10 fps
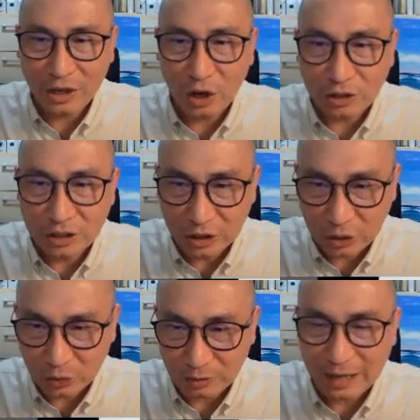
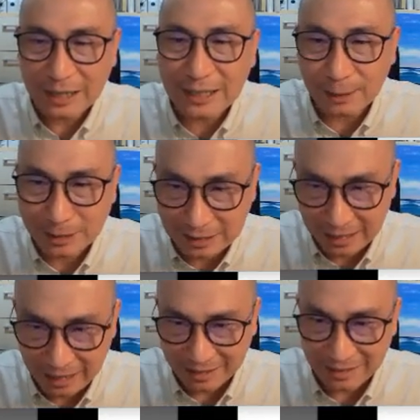continue, can
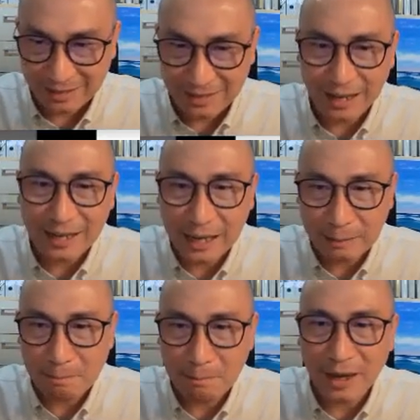sustain, then it
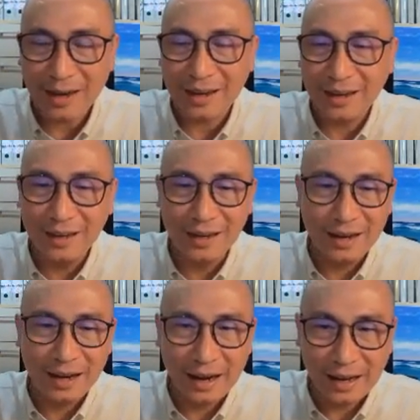may
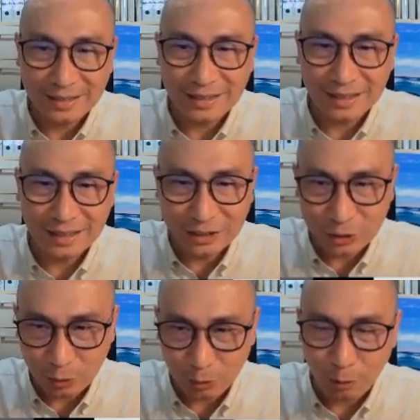enter
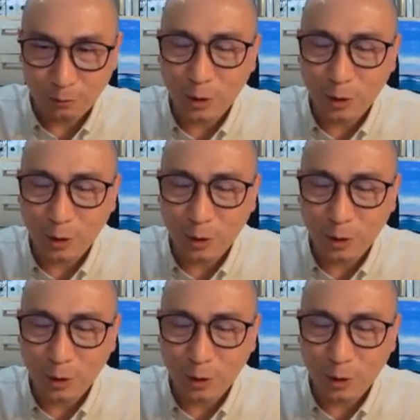into growth.